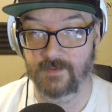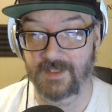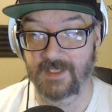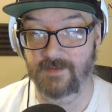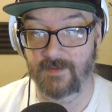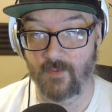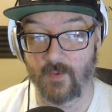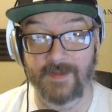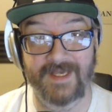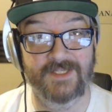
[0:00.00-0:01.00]
because people will
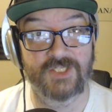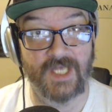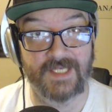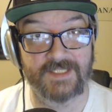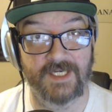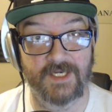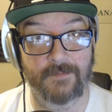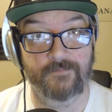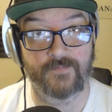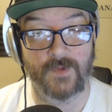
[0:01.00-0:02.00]
be ingesting
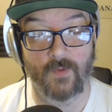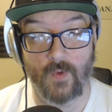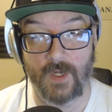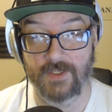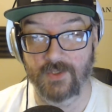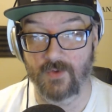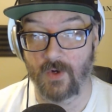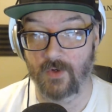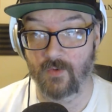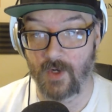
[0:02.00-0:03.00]
what you
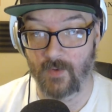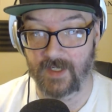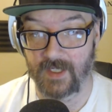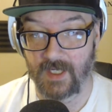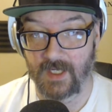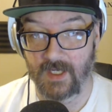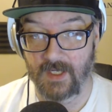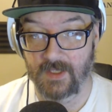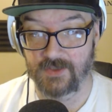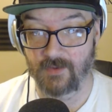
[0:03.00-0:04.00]
are growing.
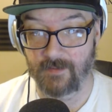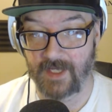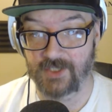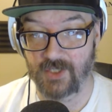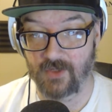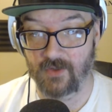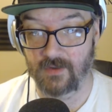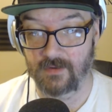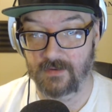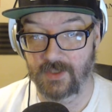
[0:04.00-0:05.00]
So make sure
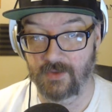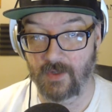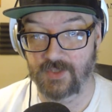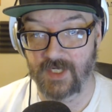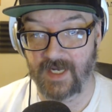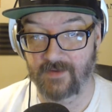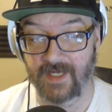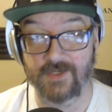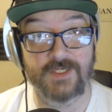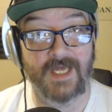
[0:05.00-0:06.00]
you go check out
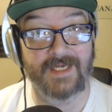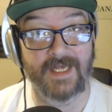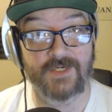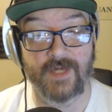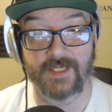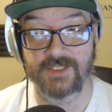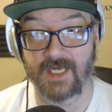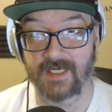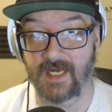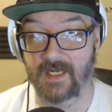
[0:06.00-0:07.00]
NatureSide,
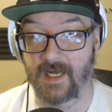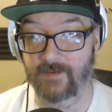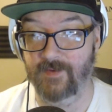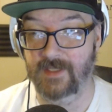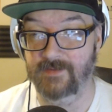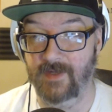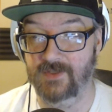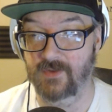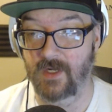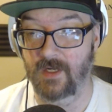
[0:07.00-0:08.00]
nature-side.com, a proud
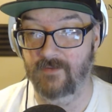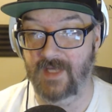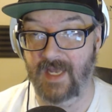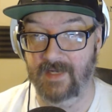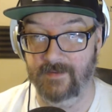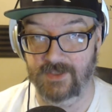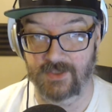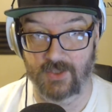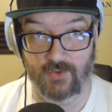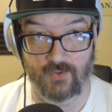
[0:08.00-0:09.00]
sponsor of Cannabis
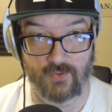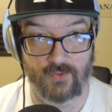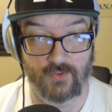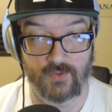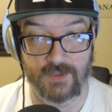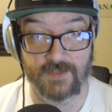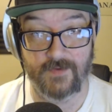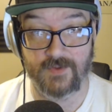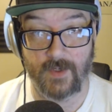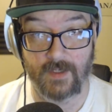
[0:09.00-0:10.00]
News. This is
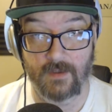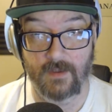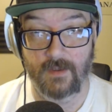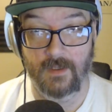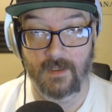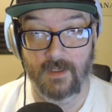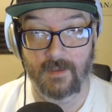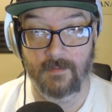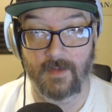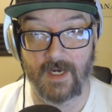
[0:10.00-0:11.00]
first story
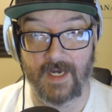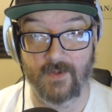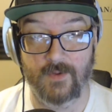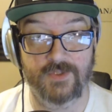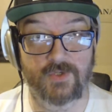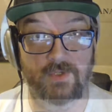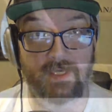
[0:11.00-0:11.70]
by yours truly